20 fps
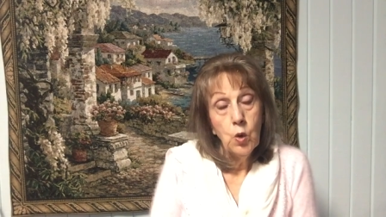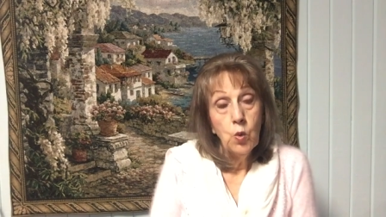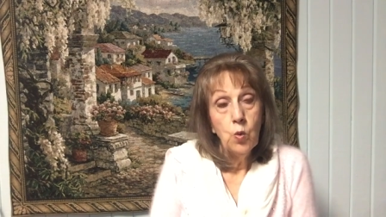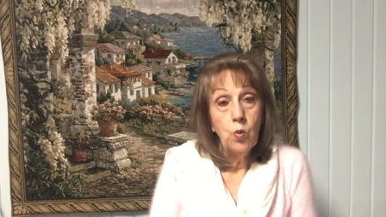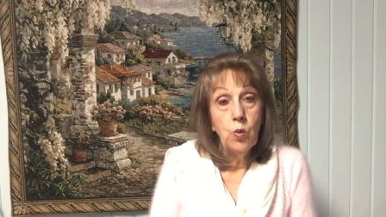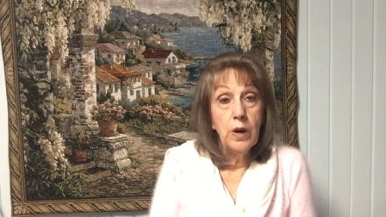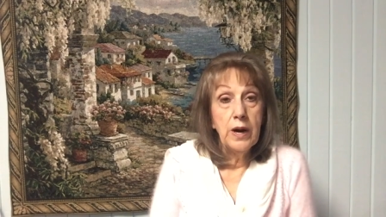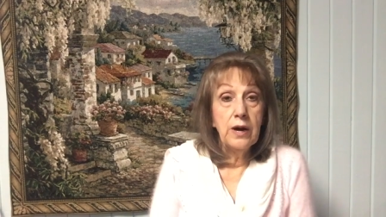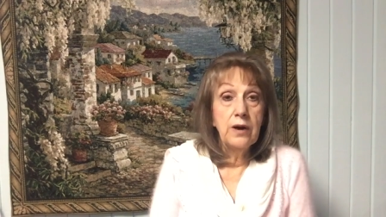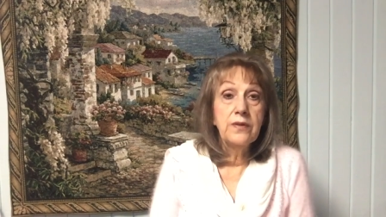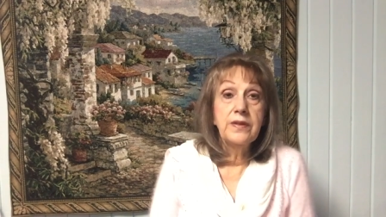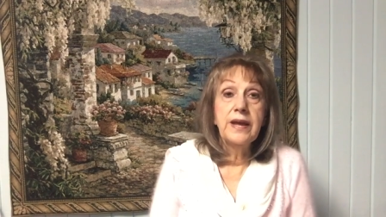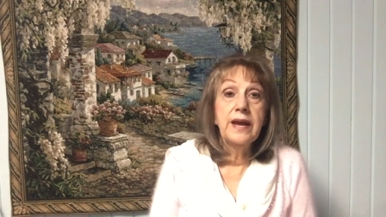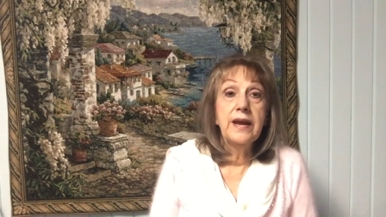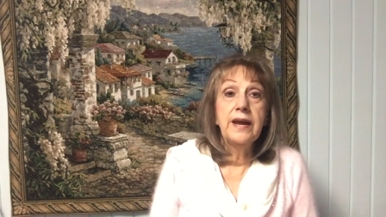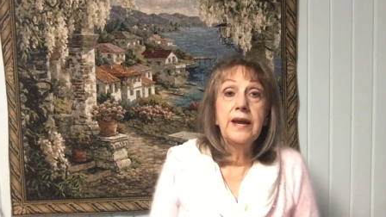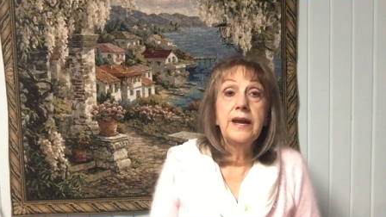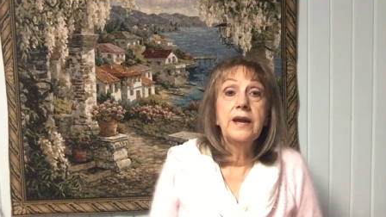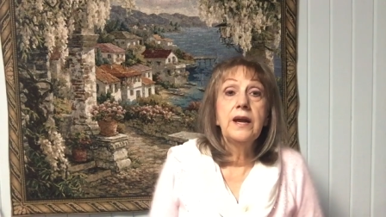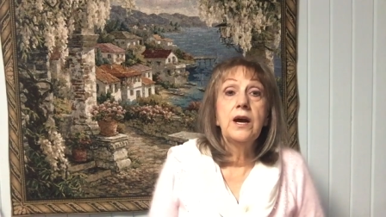where
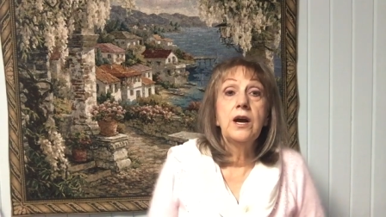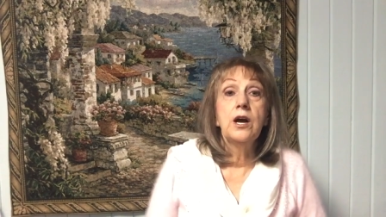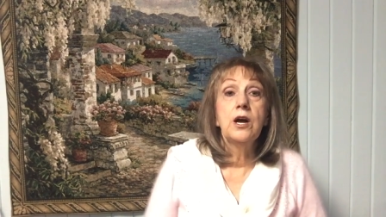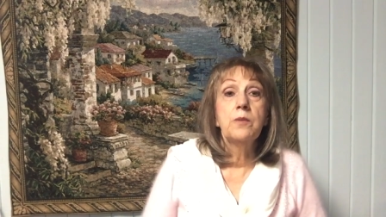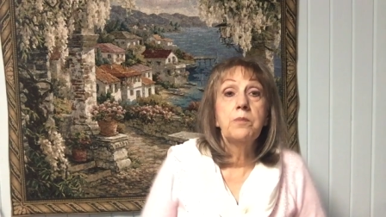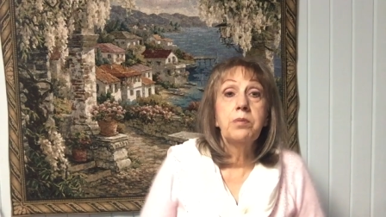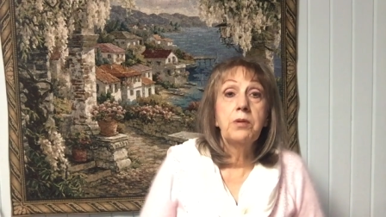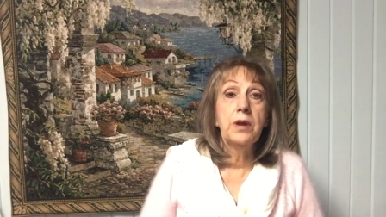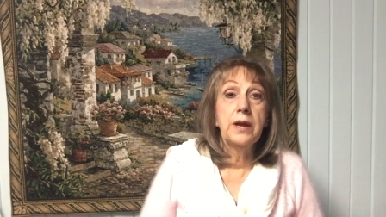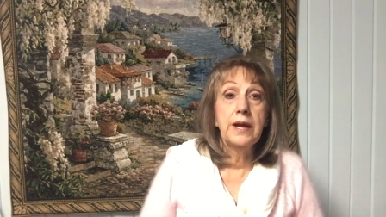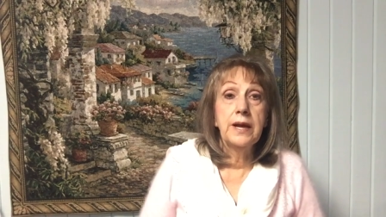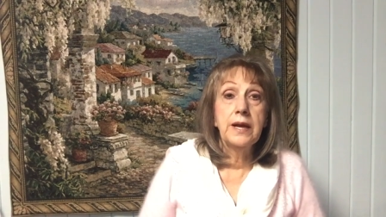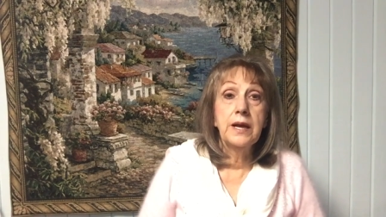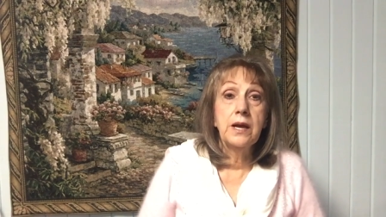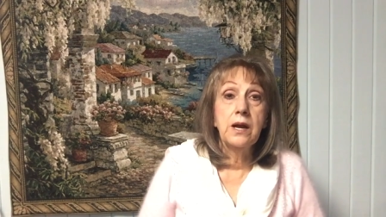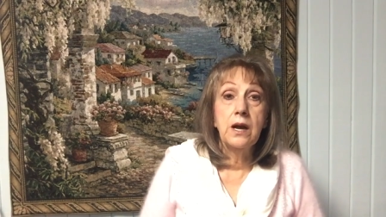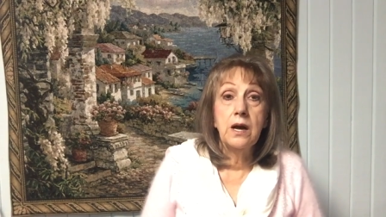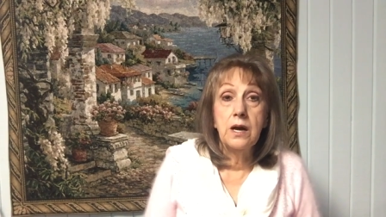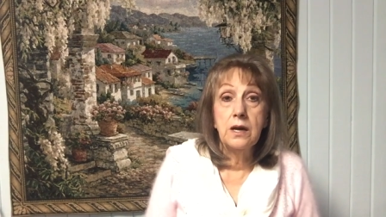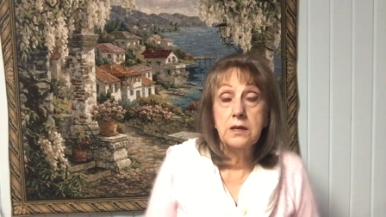they are planning
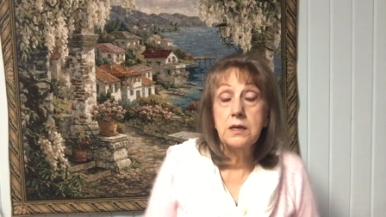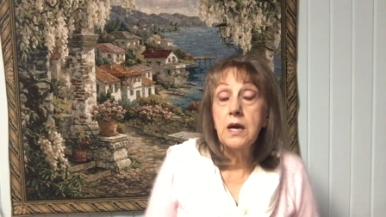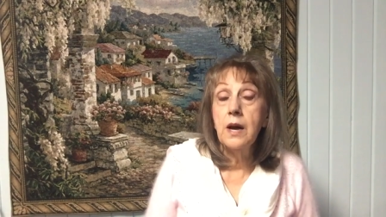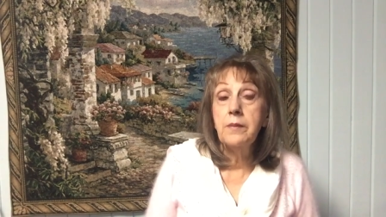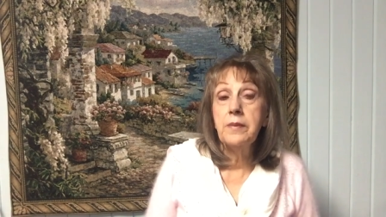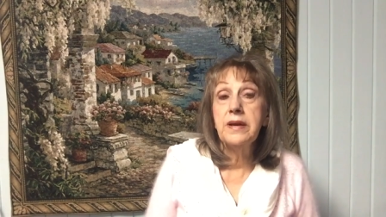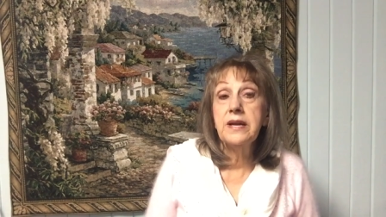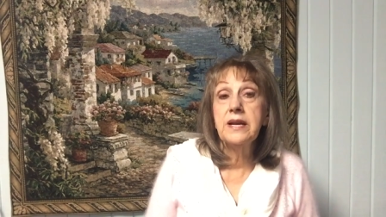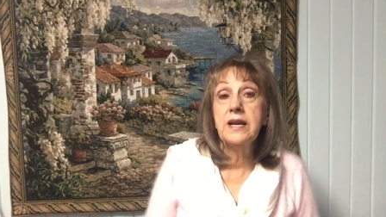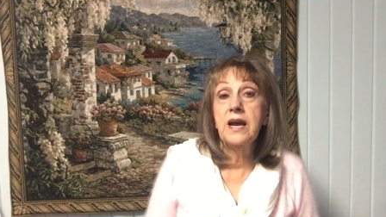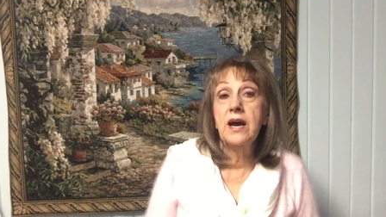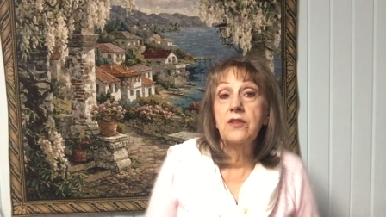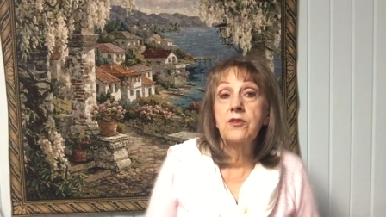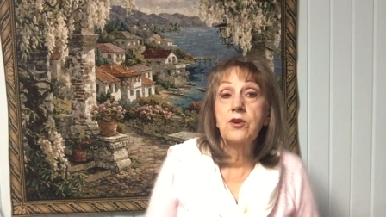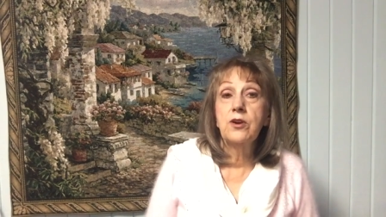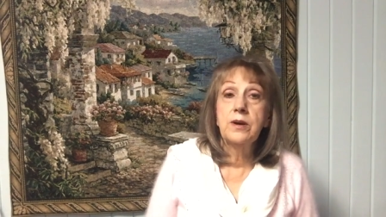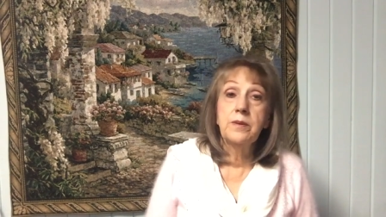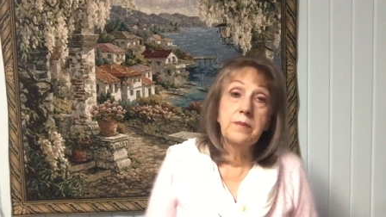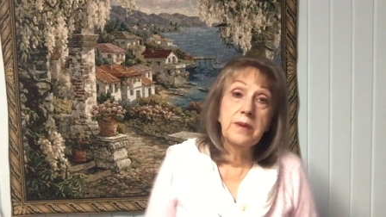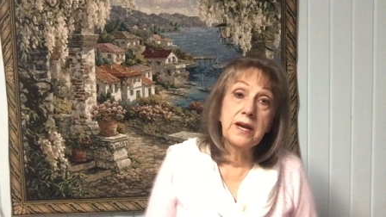on coming together
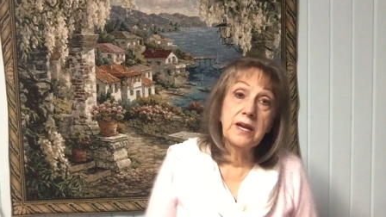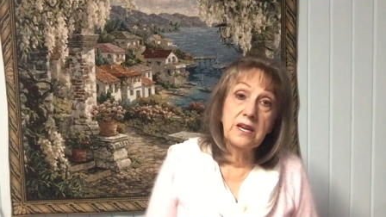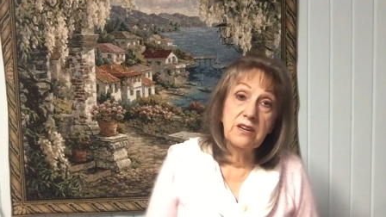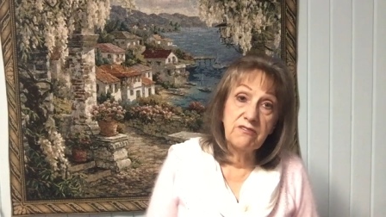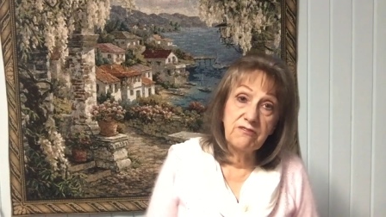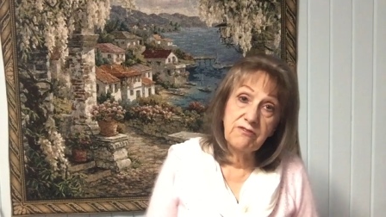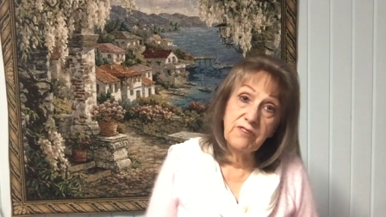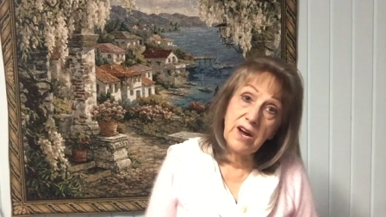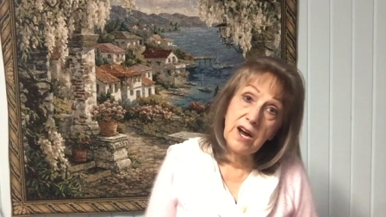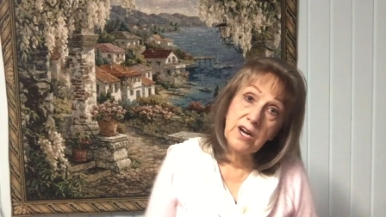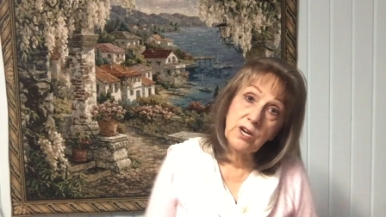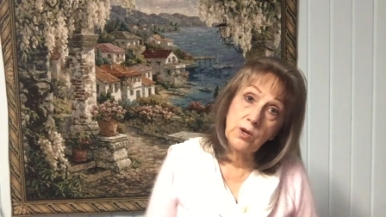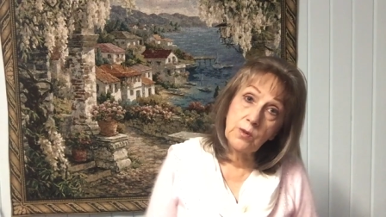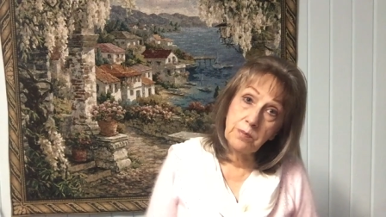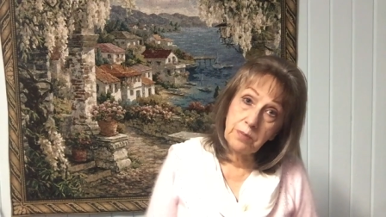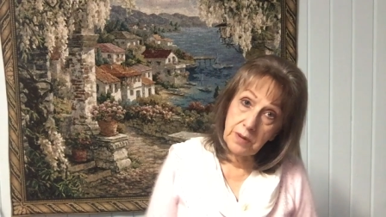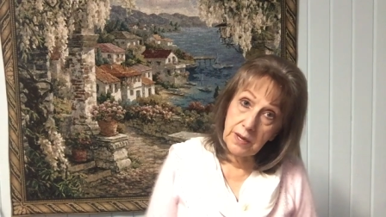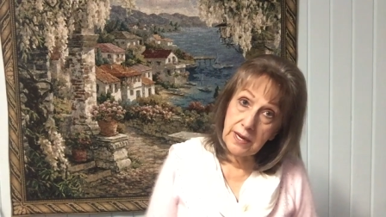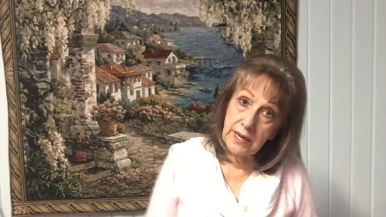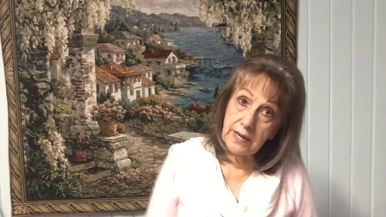and making final
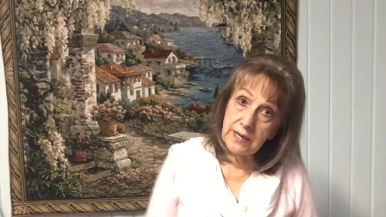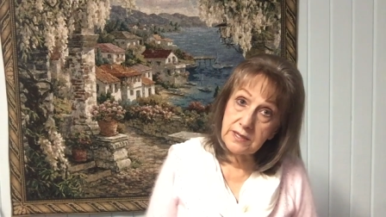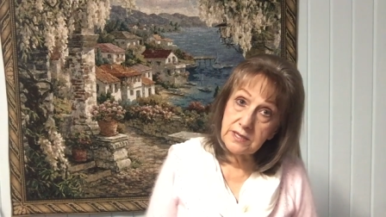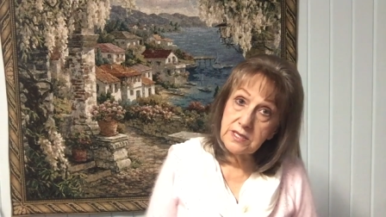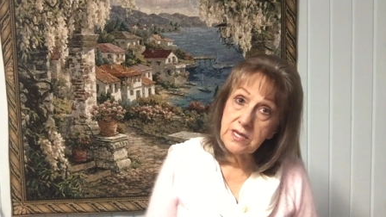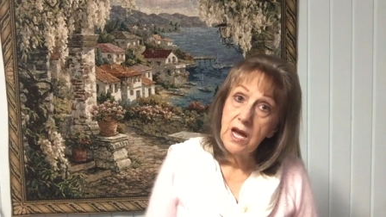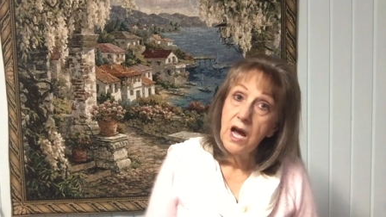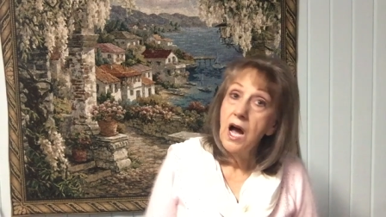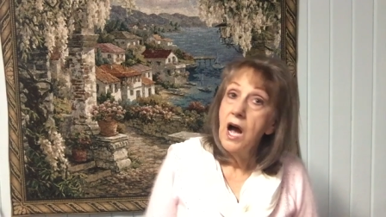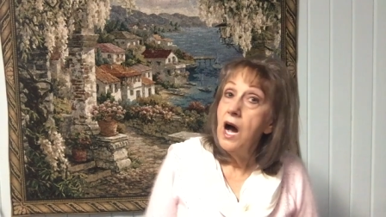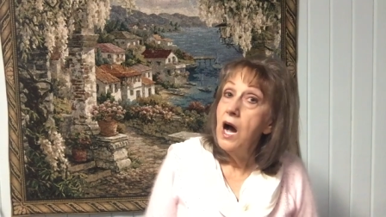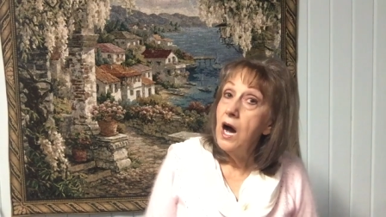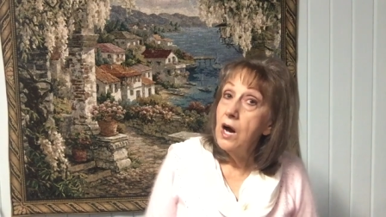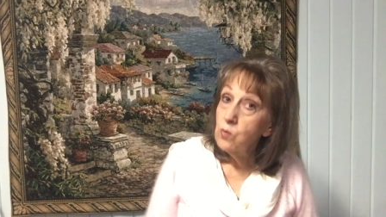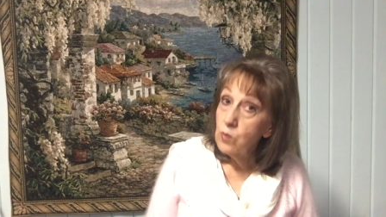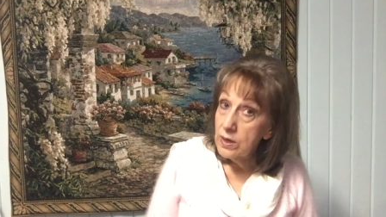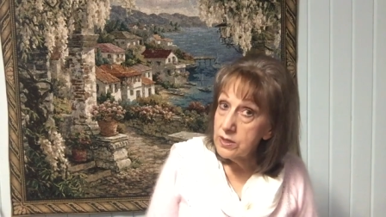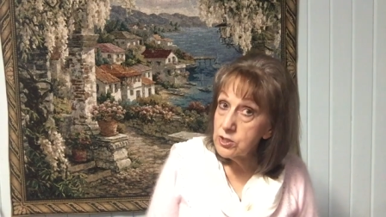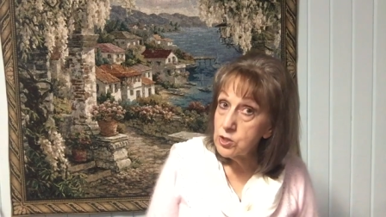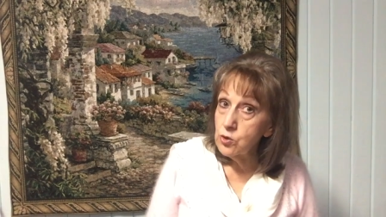plans on
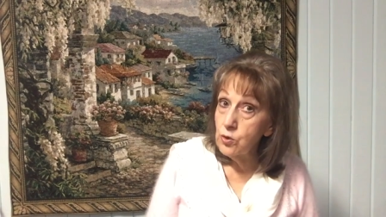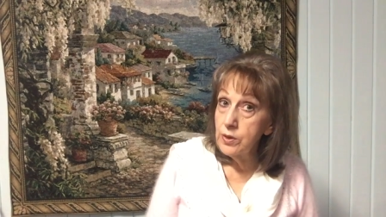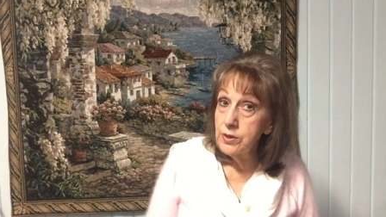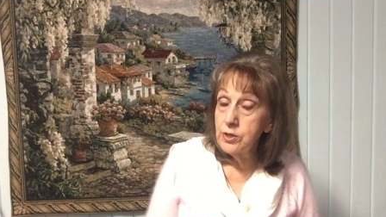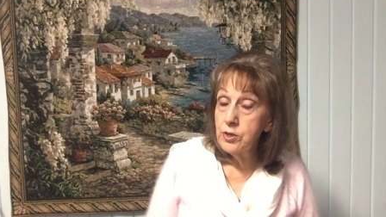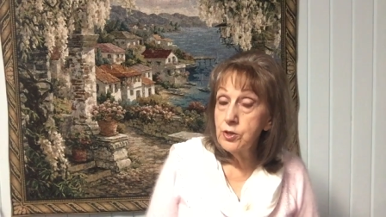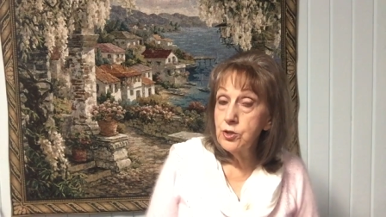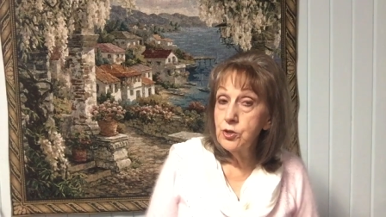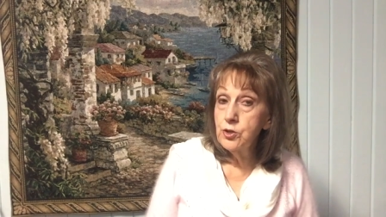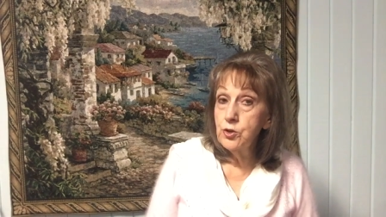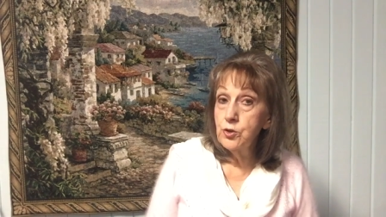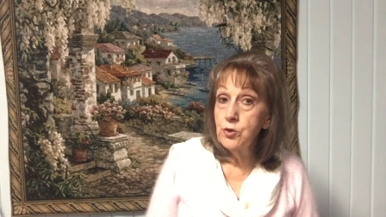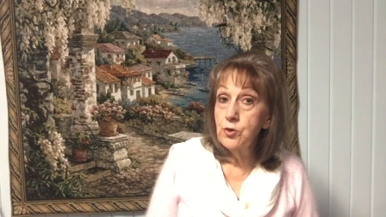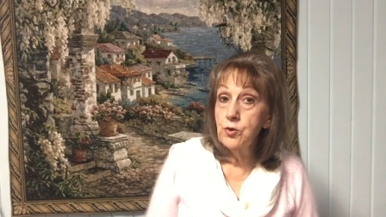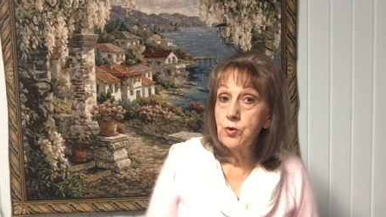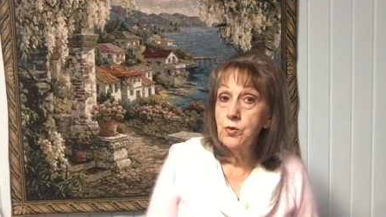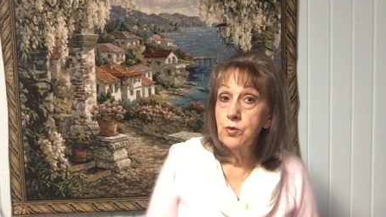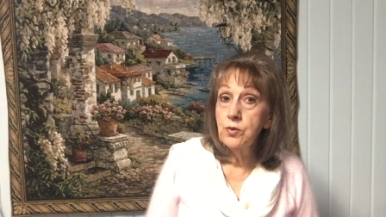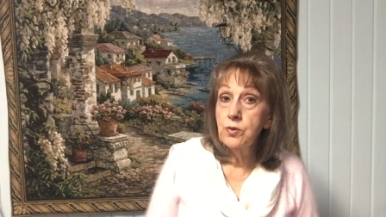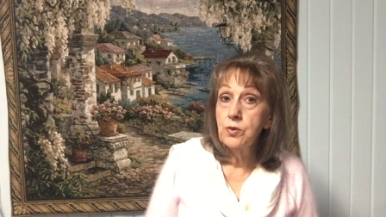what's going to
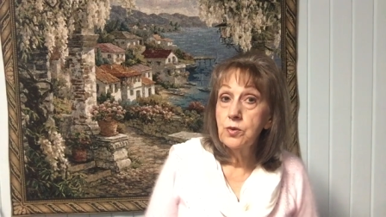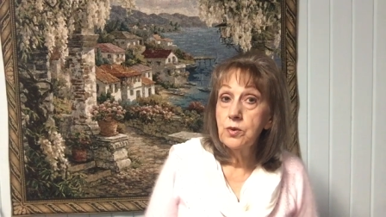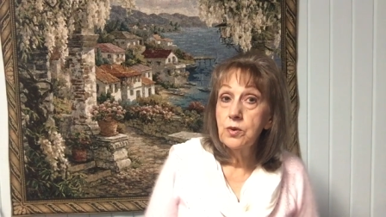do,